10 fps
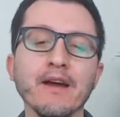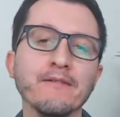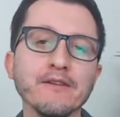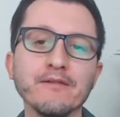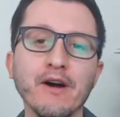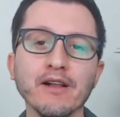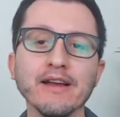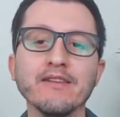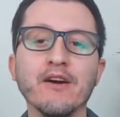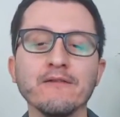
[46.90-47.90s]
First of all,
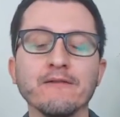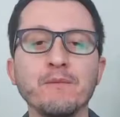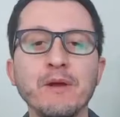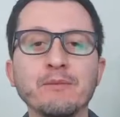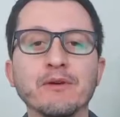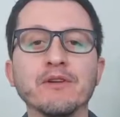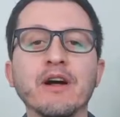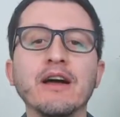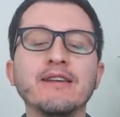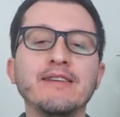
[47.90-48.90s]
it's hard for people
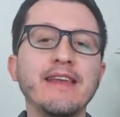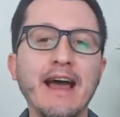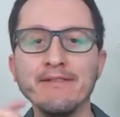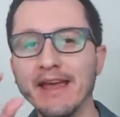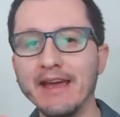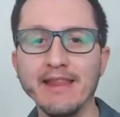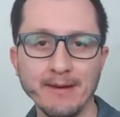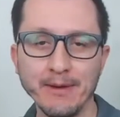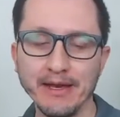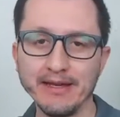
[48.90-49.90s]
to navigate
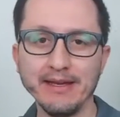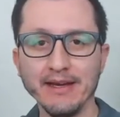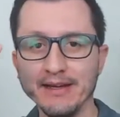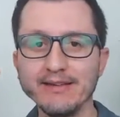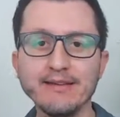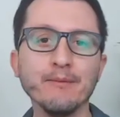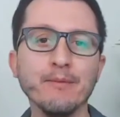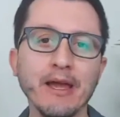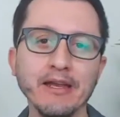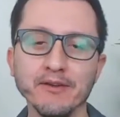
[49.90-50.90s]
that many
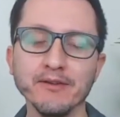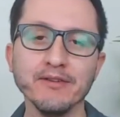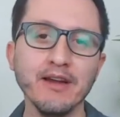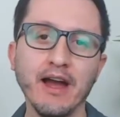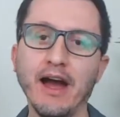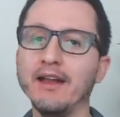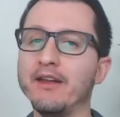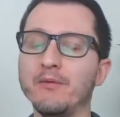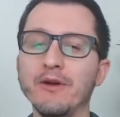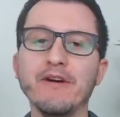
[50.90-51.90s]
submenus. I
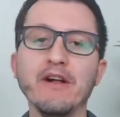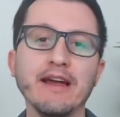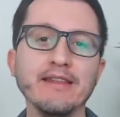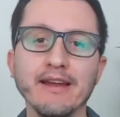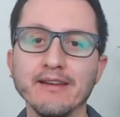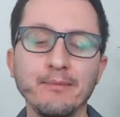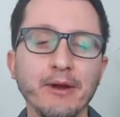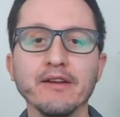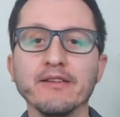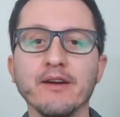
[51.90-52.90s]
know we've all had that
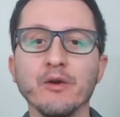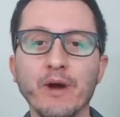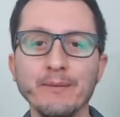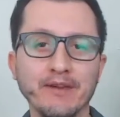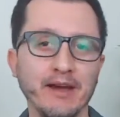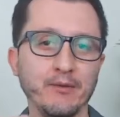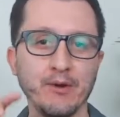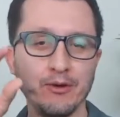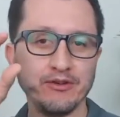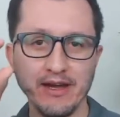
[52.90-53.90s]
experience on a website
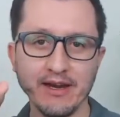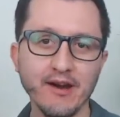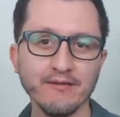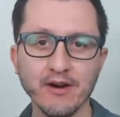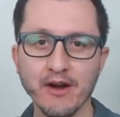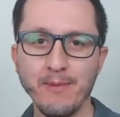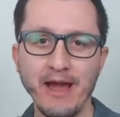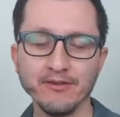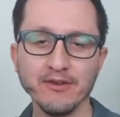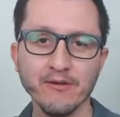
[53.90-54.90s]
where we try to hover our
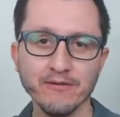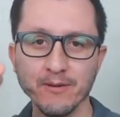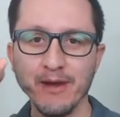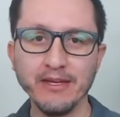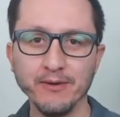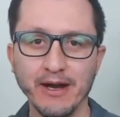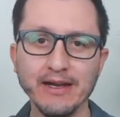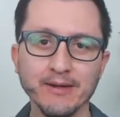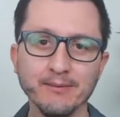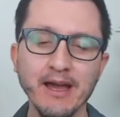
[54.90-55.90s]
mouse over a menu
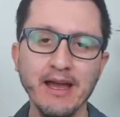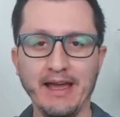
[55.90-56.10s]
item